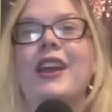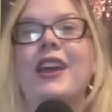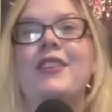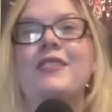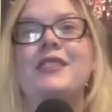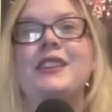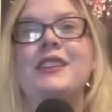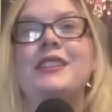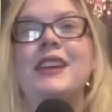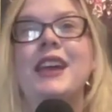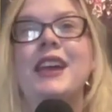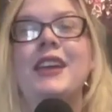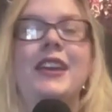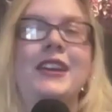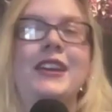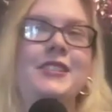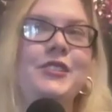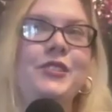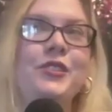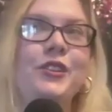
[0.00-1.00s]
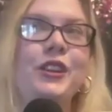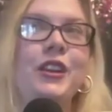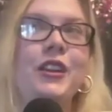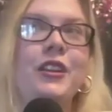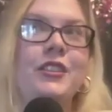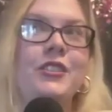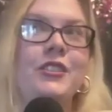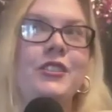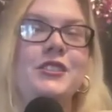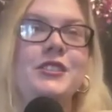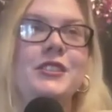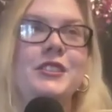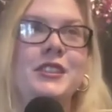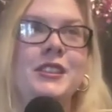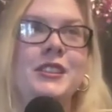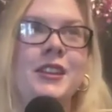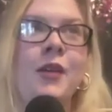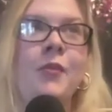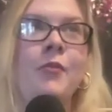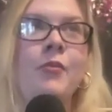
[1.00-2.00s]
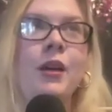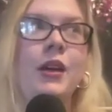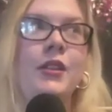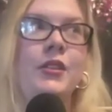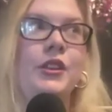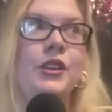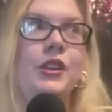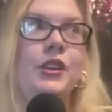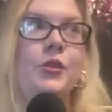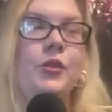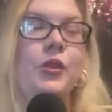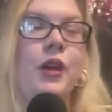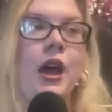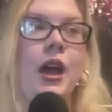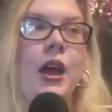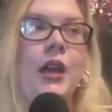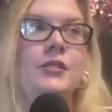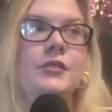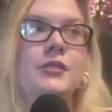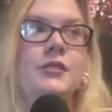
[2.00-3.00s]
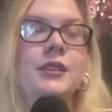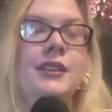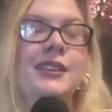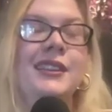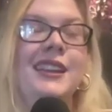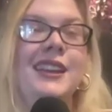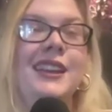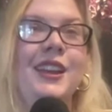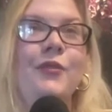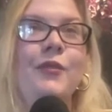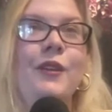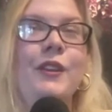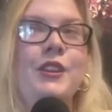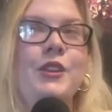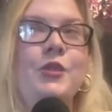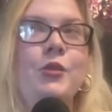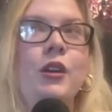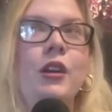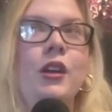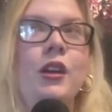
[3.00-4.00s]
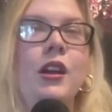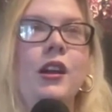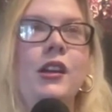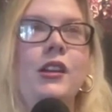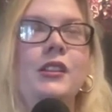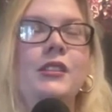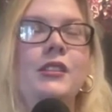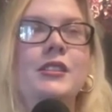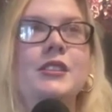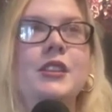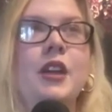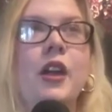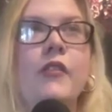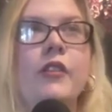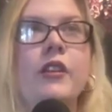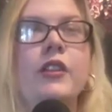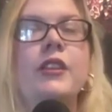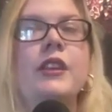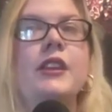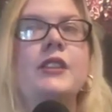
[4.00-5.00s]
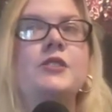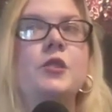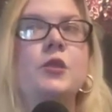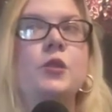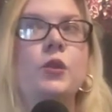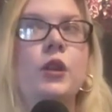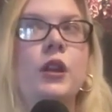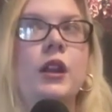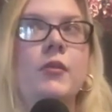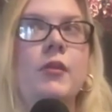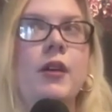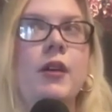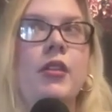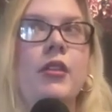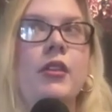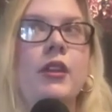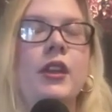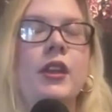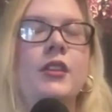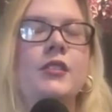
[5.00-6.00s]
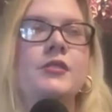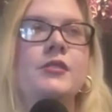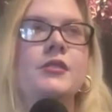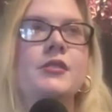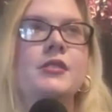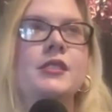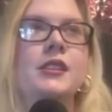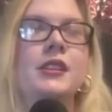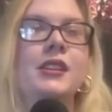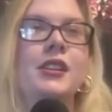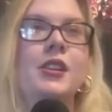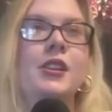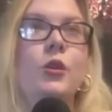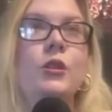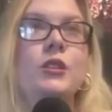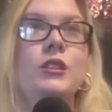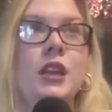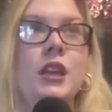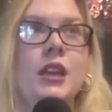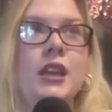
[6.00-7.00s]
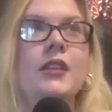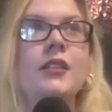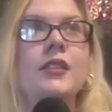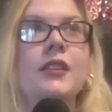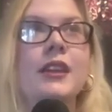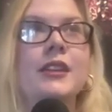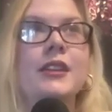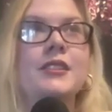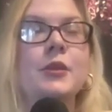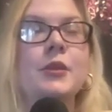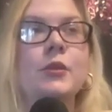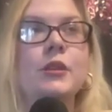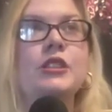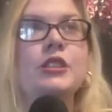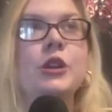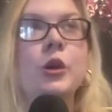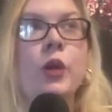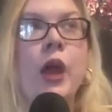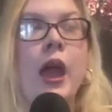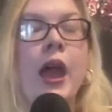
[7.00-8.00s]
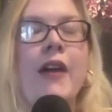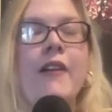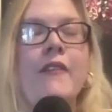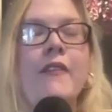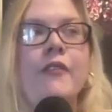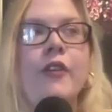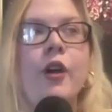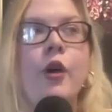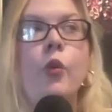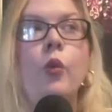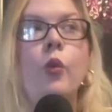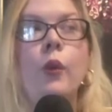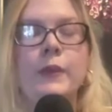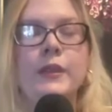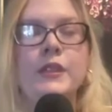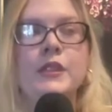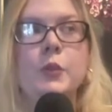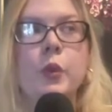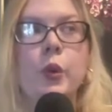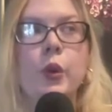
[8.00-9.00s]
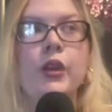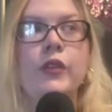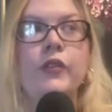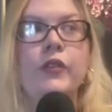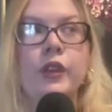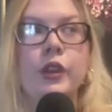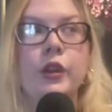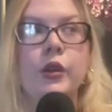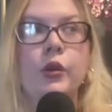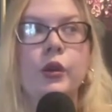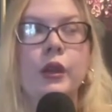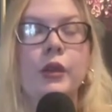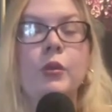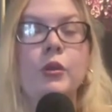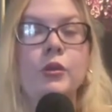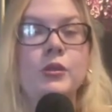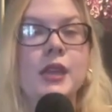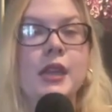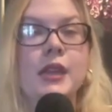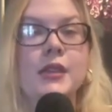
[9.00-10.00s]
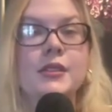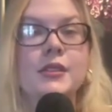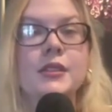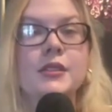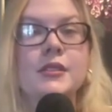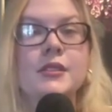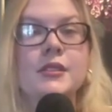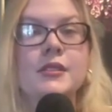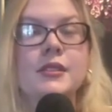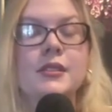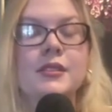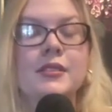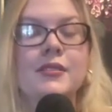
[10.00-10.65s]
I was like, Tenn, as an archaeologist, does it not bother you that when you are discovering things or learning about things or studying things that we don't have a woman's point of view in most cases?